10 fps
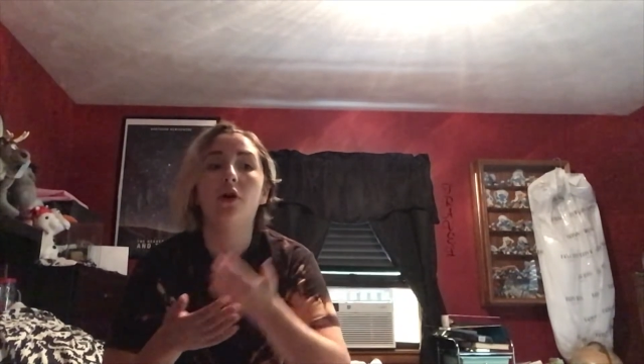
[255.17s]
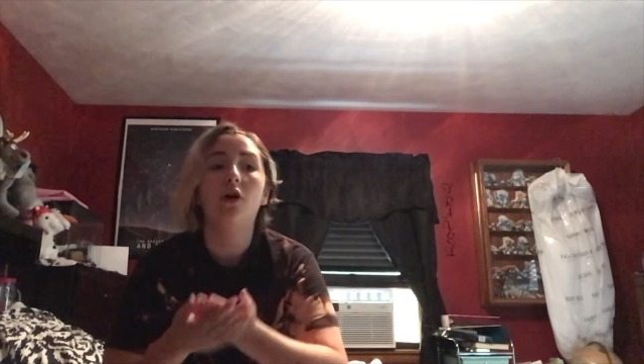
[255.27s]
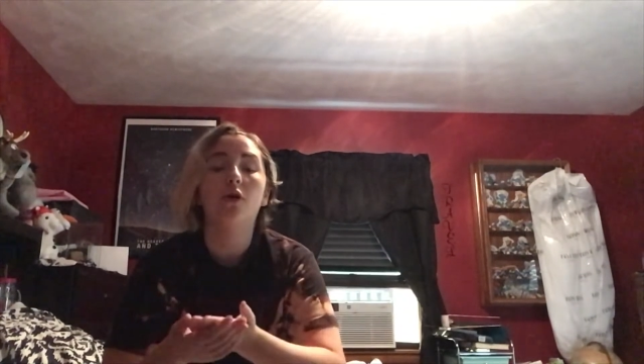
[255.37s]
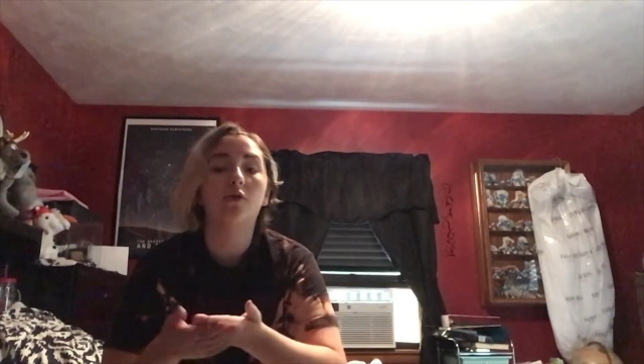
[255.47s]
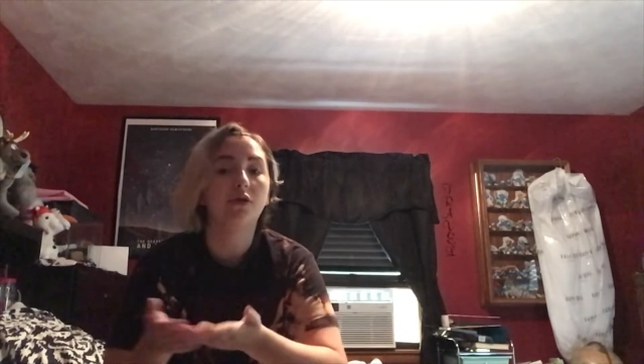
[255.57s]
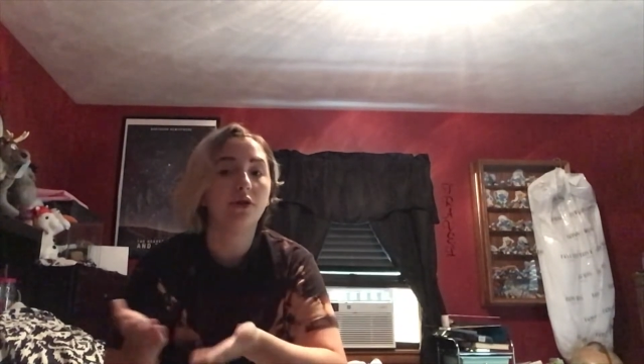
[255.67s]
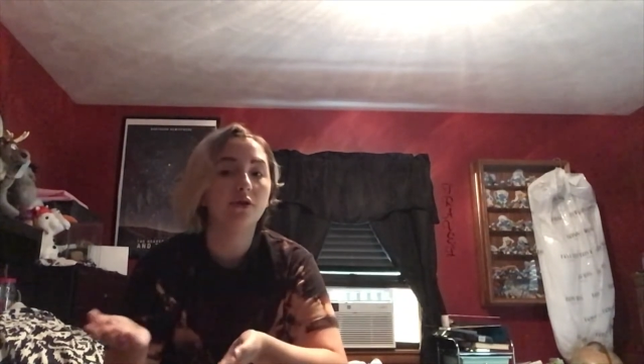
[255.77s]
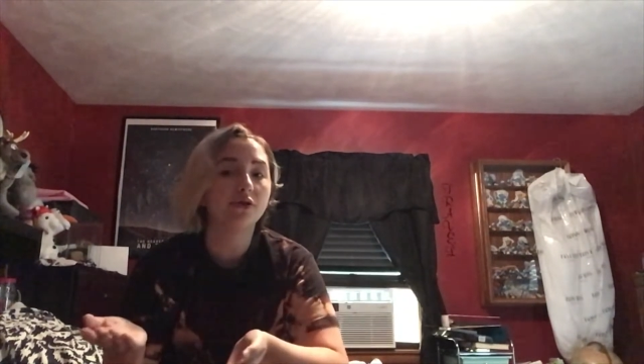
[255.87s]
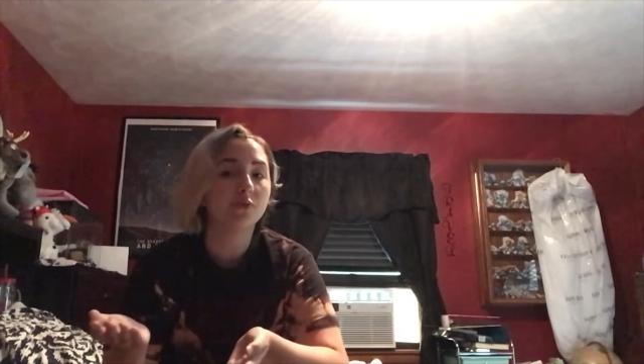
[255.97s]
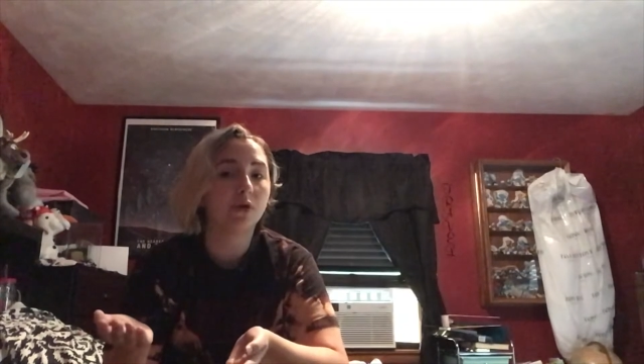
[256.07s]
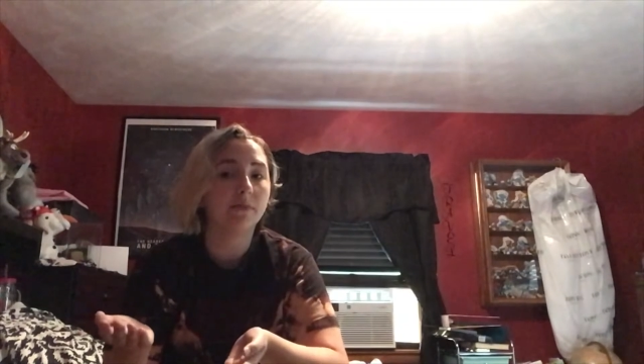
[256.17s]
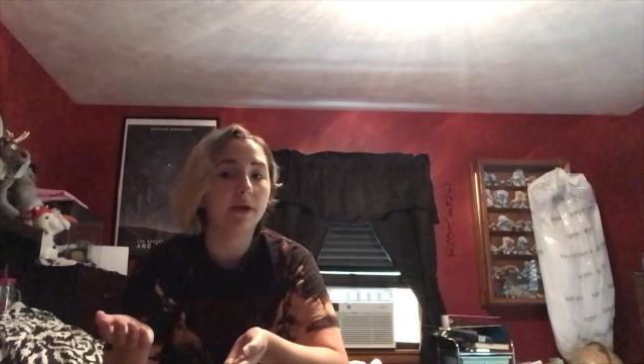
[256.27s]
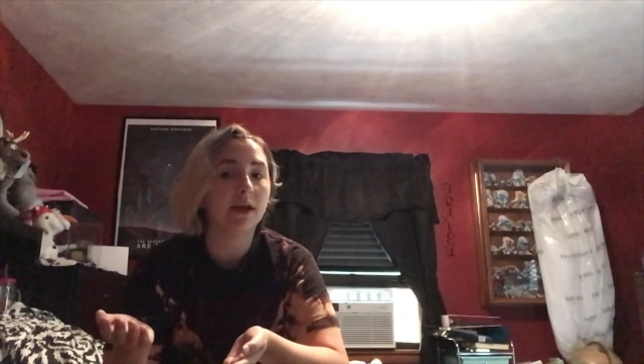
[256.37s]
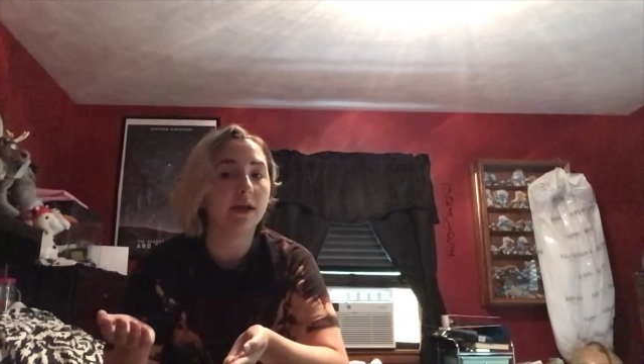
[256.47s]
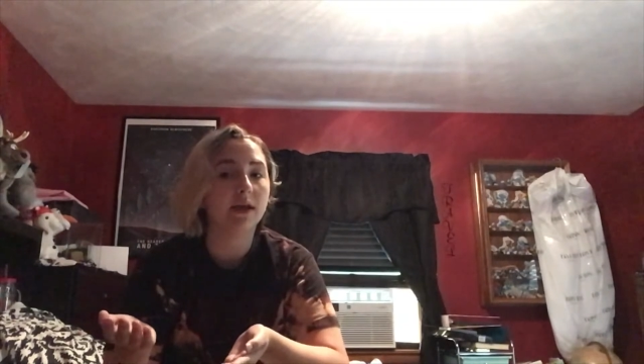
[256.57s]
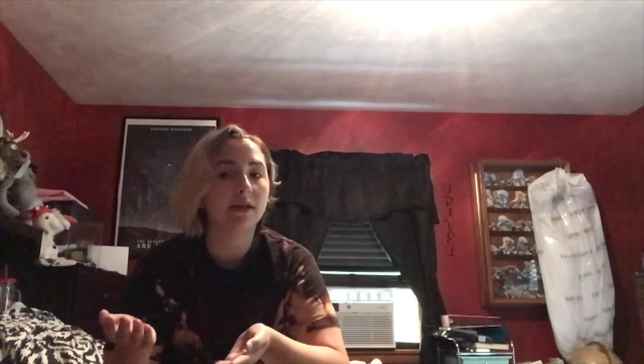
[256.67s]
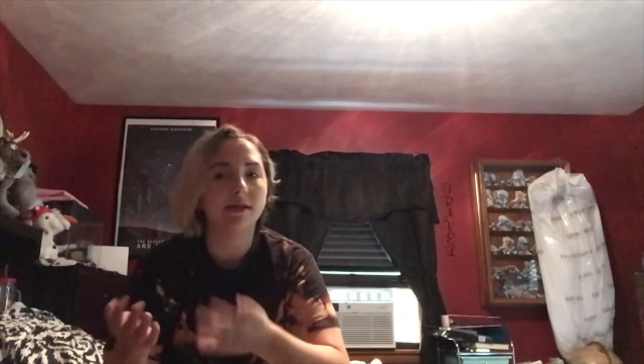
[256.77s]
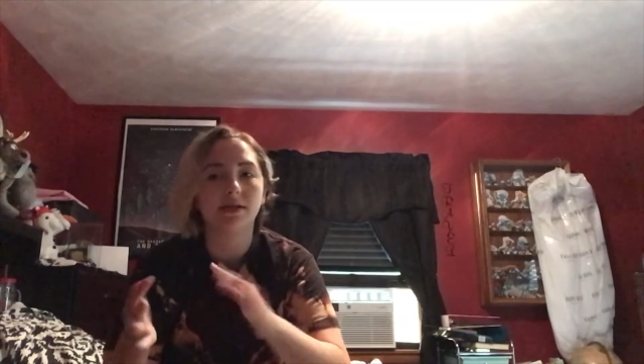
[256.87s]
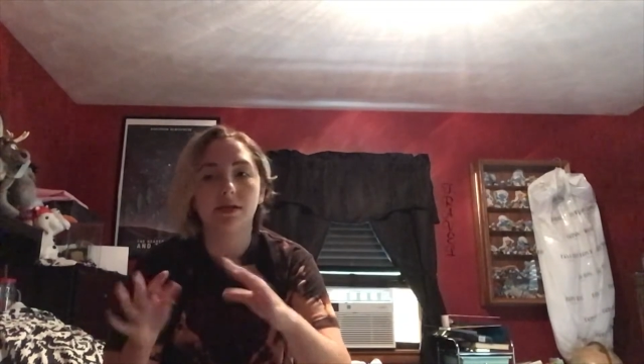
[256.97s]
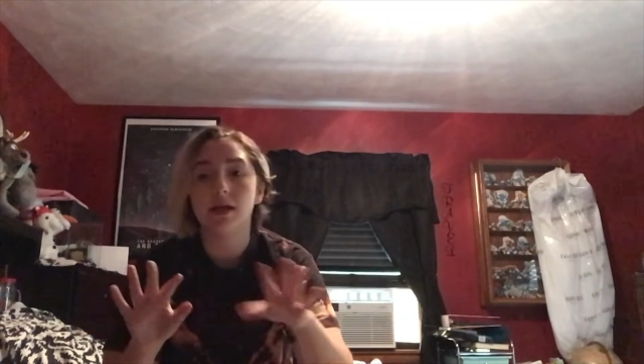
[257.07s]
or do you just want to make it, the
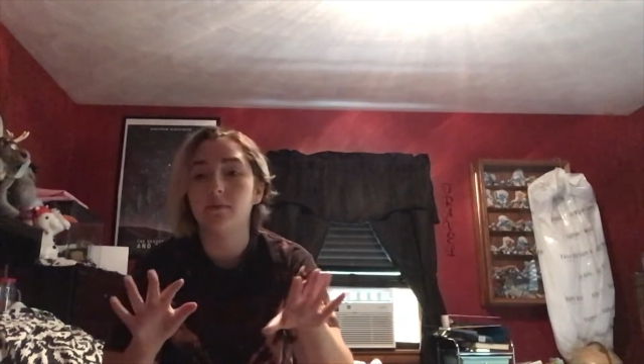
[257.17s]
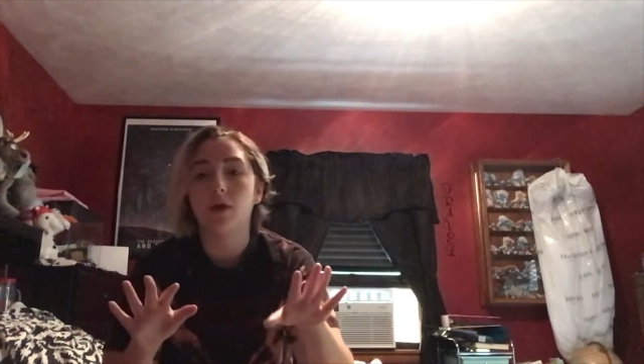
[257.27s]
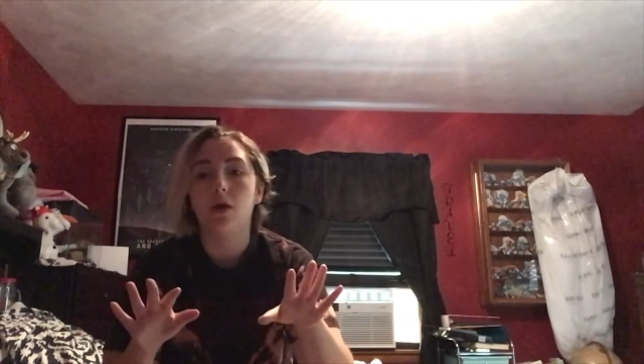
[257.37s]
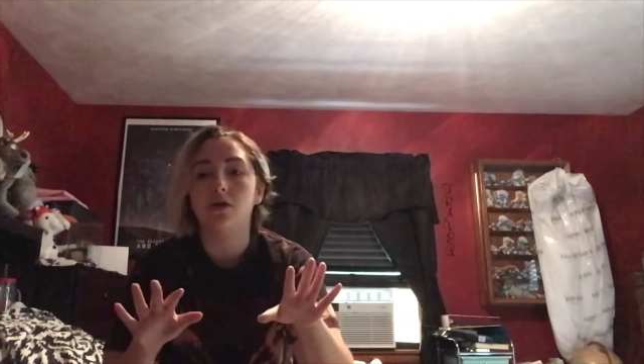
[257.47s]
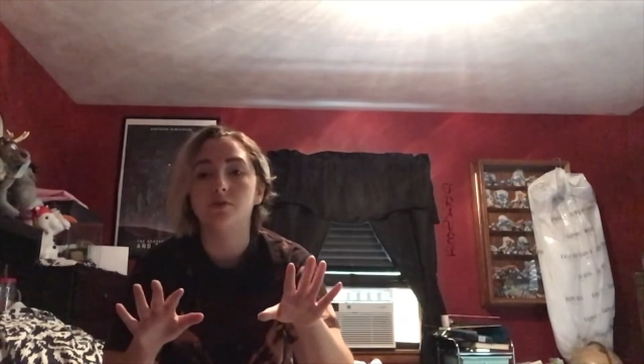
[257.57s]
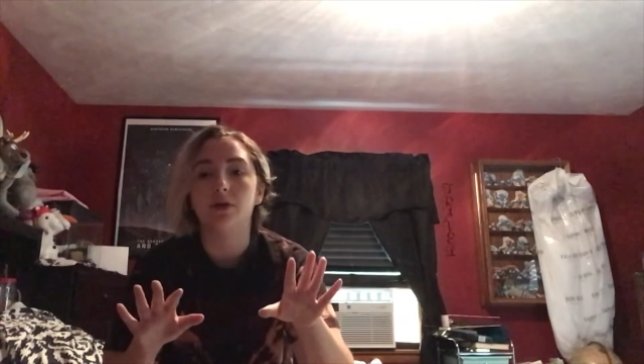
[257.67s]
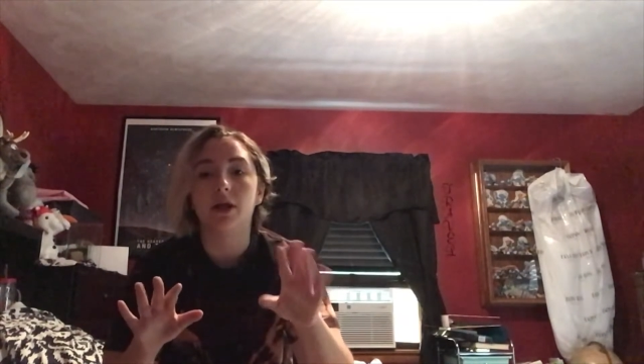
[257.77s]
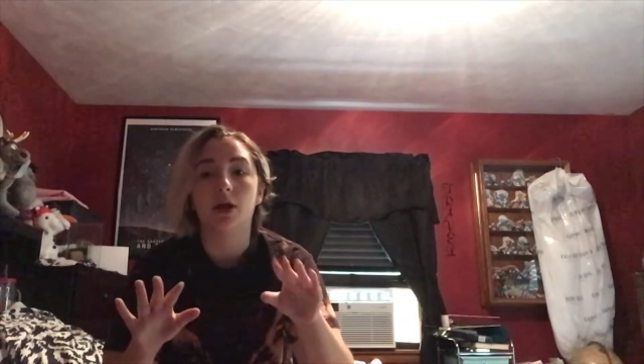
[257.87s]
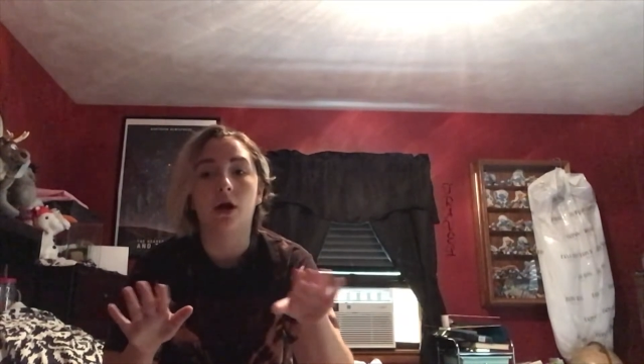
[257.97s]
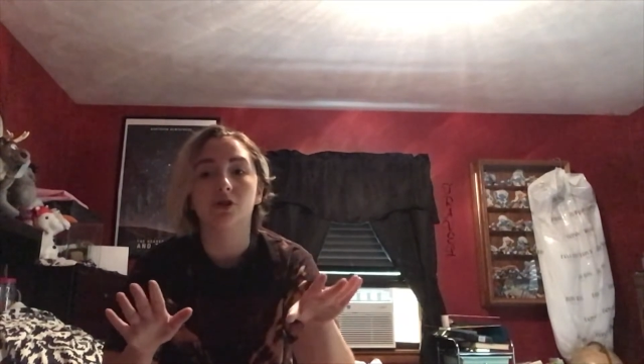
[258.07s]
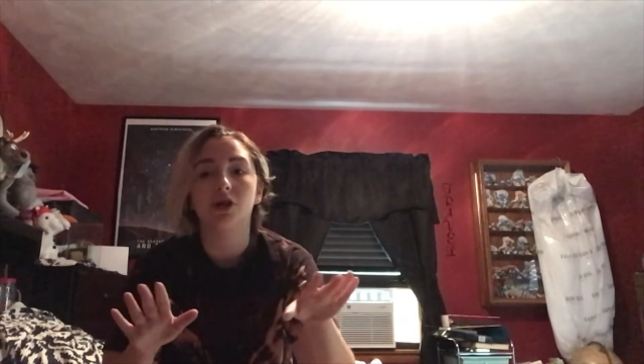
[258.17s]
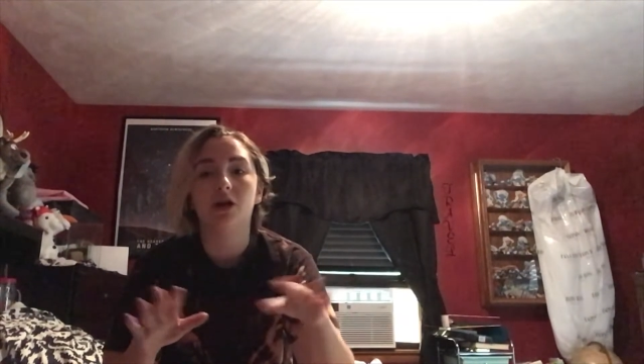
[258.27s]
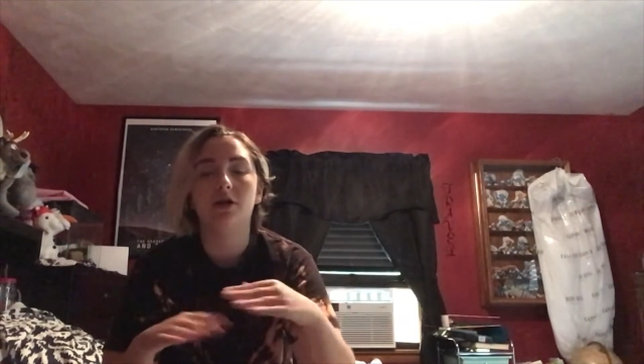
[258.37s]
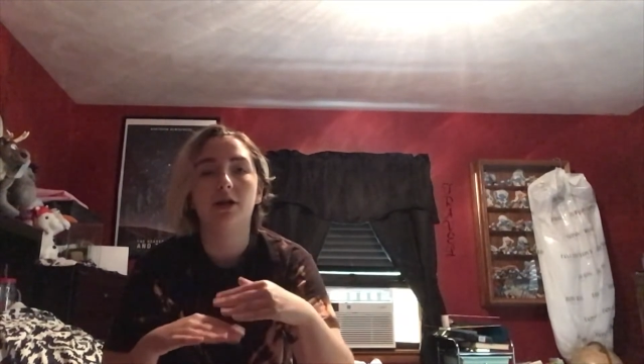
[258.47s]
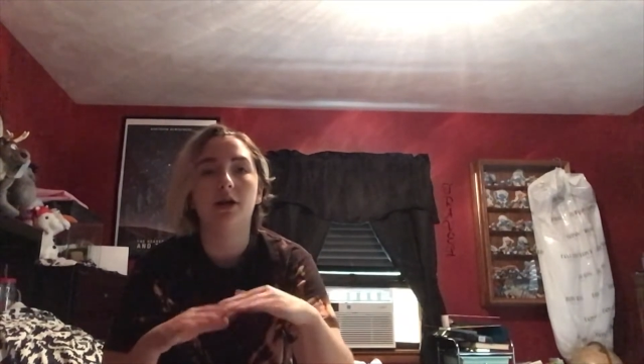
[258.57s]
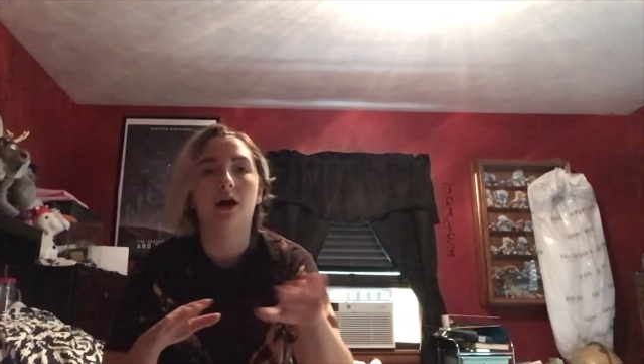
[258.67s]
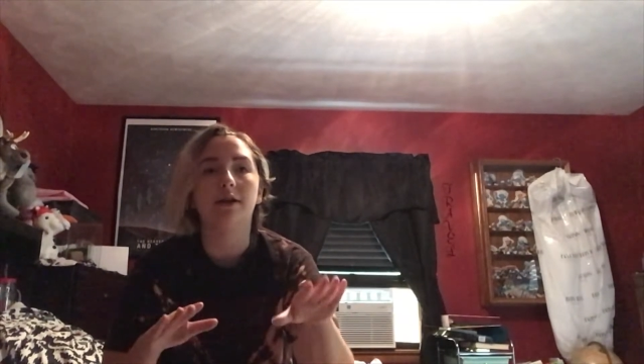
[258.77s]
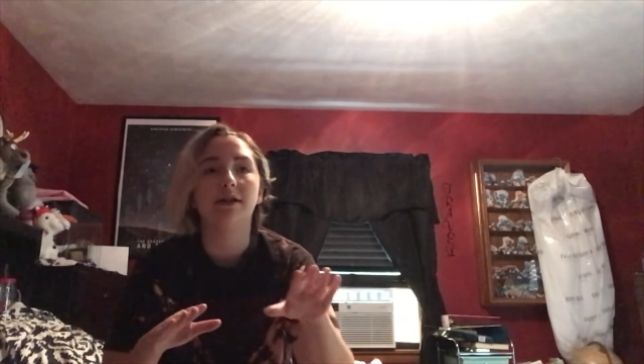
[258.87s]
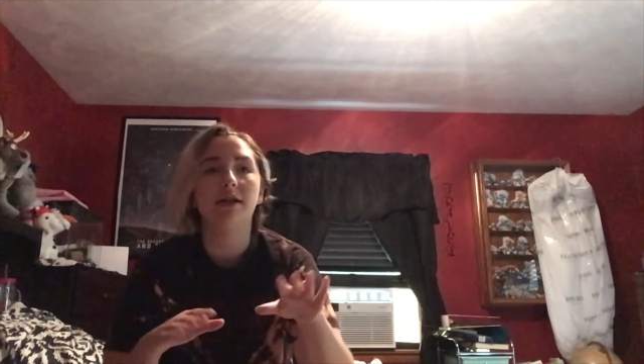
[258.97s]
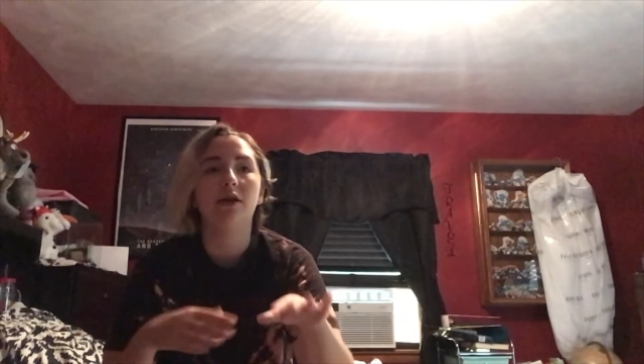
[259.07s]
same goes with like hot chocolate, hot
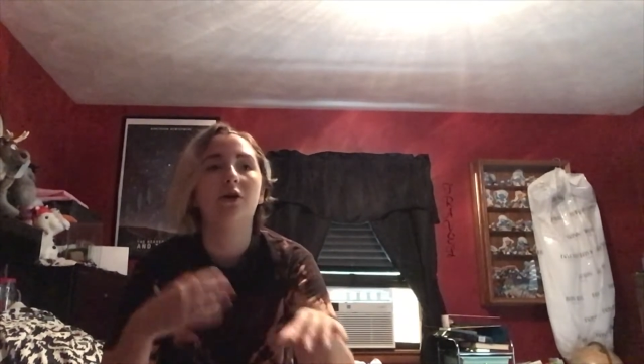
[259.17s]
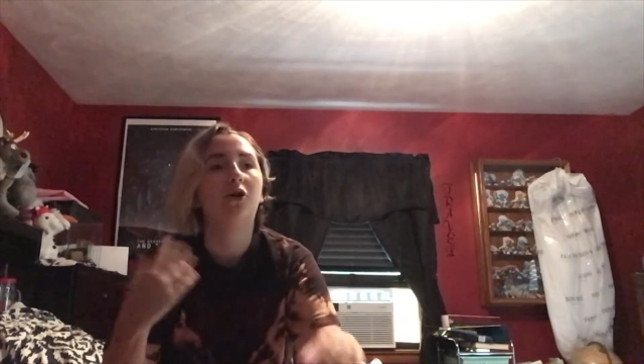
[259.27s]
tea,